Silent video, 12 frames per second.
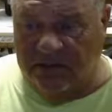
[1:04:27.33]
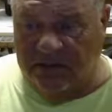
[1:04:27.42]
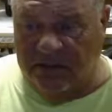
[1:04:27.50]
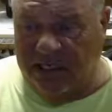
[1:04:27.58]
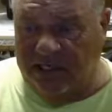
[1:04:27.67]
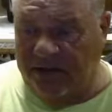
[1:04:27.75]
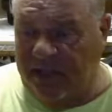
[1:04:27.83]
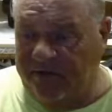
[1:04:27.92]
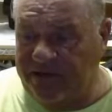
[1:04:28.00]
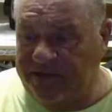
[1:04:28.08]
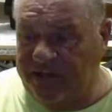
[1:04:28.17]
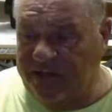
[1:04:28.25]
And I don't have it
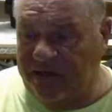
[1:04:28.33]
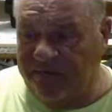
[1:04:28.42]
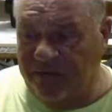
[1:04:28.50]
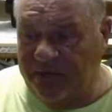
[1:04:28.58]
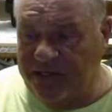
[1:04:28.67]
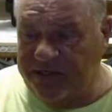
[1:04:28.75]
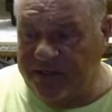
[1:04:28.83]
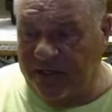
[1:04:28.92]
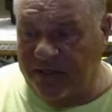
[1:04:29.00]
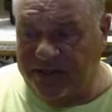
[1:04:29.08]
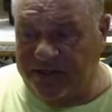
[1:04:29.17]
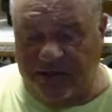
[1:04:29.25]
set up for bungee
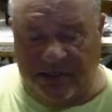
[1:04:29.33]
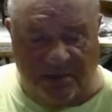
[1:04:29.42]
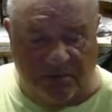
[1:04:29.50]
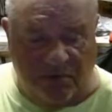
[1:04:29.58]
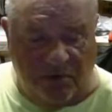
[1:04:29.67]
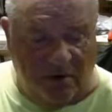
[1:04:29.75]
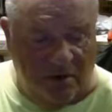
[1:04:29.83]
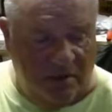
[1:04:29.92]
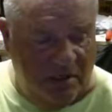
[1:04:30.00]
launching anymore.